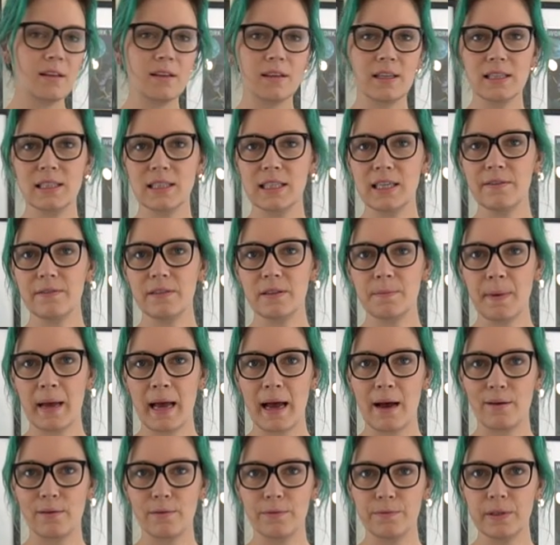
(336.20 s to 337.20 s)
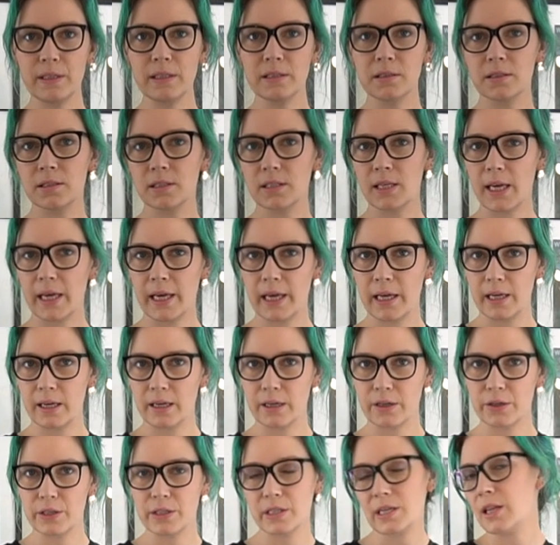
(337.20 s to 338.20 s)
Let's see if the power fits,
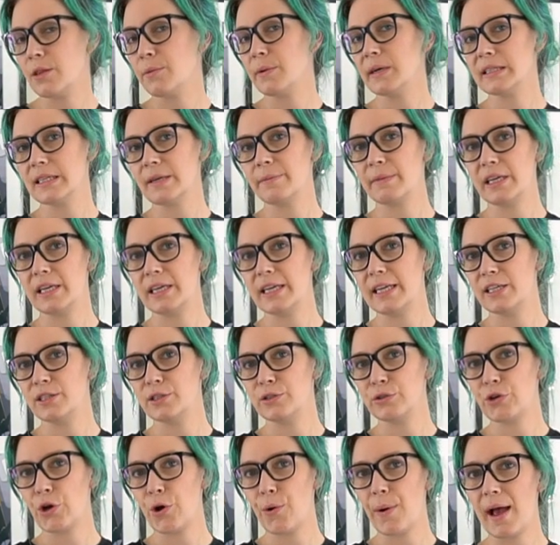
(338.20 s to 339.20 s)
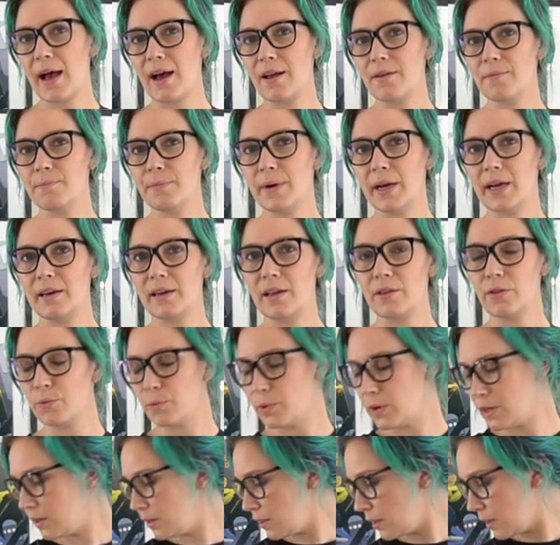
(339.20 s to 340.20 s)
because uh, otherwise I'm going to need to go out and buy another
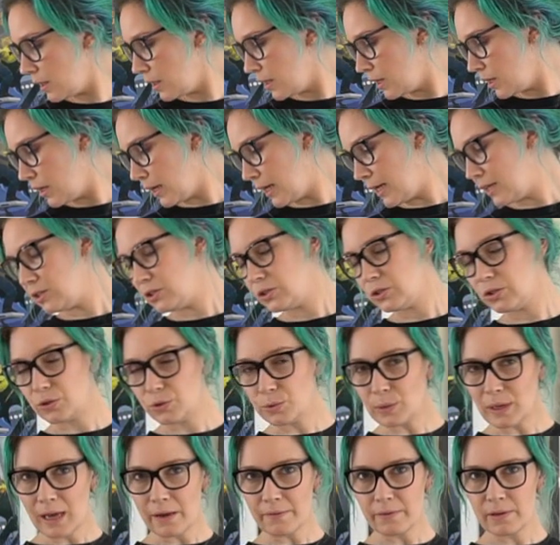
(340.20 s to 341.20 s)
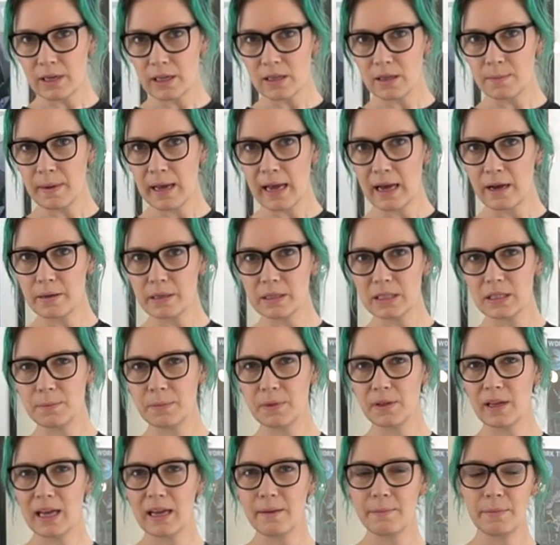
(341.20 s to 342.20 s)
one. I do have another power
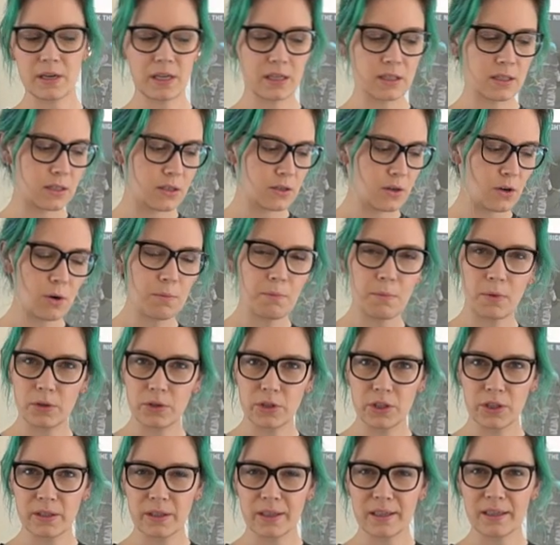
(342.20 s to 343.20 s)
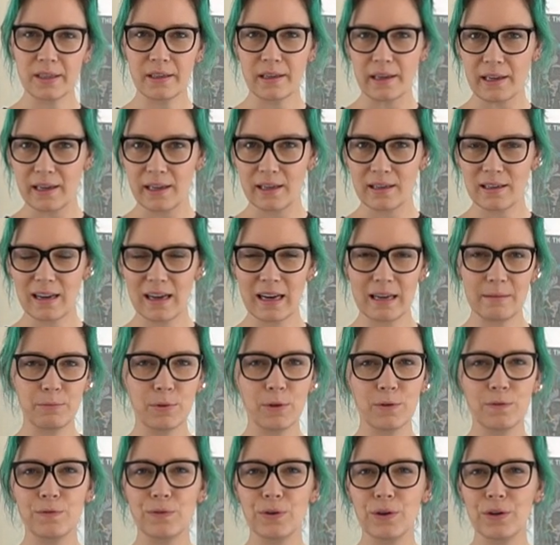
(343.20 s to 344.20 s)
supply, but it's not modular and I
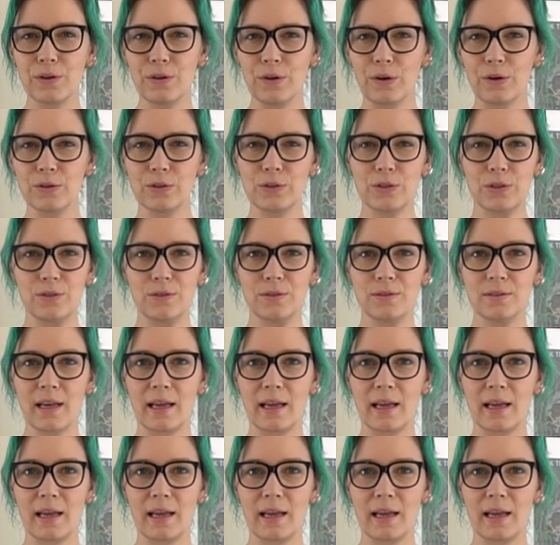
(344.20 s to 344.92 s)
prefer not to use